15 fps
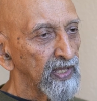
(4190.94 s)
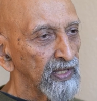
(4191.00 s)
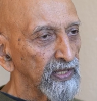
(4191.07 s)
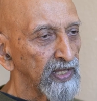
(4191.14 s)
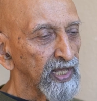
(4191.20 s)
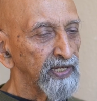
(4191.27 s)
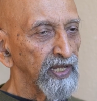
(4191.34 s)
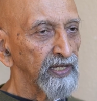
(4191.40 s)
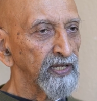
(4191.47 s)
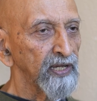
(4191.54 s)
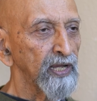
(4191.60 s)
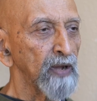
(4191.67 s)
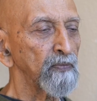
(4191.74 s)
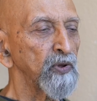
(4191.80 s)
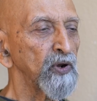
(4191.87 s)
they take a
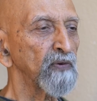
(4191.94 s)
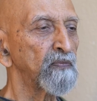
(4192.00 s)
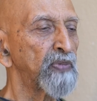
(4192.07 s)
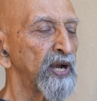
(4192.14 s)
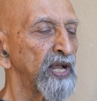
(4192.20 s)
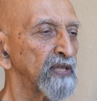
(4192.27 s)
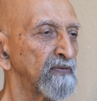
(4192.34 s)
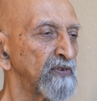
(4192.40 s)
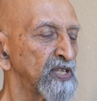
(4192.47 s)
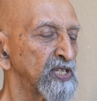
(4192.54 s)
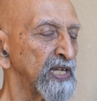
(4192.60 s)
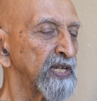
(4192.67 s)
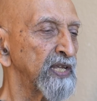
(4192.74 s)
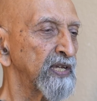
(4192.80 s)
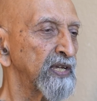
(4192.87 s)
couple of breaths, which
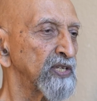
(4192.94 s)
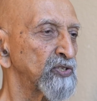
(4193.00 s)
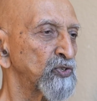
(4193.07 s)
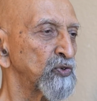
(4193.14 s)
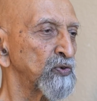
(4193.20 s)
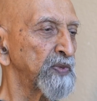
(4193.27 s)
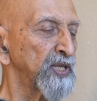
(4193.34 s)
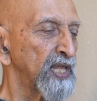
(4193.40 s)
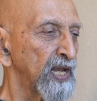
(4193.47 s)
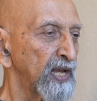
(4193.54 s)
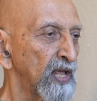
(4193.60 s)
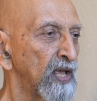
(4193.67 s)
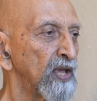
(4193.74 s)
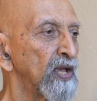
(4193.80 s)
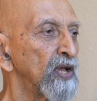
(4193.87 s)
indicates to me
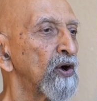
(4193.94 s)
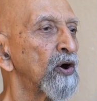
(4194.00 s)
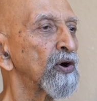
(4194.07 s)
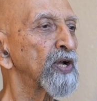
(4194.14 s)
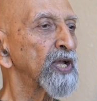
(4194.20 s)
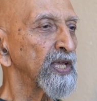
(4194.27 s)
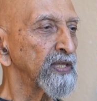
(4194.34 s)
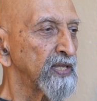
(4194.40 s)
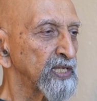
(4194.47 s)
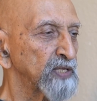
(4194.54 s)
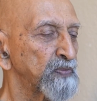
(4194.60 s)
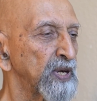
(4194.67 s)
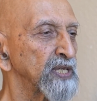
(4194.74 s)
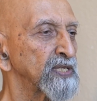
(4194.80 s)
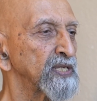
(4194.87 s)
that, okay, this
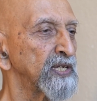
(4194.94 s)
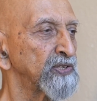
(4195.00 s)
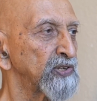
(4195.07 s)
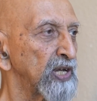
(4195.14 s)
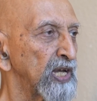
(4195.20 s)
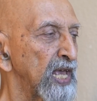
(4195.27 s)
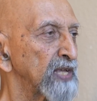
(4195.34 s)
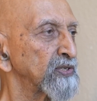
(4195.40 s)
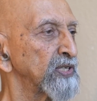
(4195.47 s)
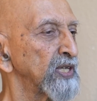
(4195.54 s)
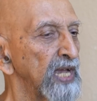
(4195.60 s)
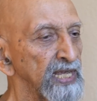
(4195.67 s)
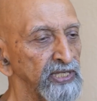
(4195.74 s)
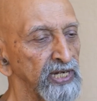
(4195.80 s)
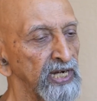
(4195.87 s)
person is
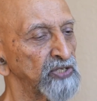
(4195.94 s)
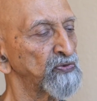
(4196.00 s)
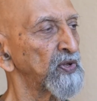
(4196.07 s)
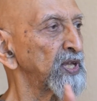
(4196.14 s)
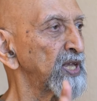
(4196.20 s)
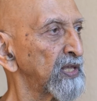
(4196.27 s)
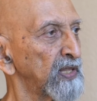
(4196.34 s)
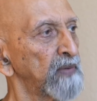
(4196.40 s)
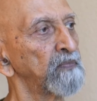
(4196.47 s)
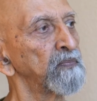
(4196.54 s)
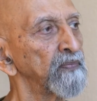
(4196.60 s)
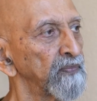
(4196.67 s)
relaxing. I start swinging them.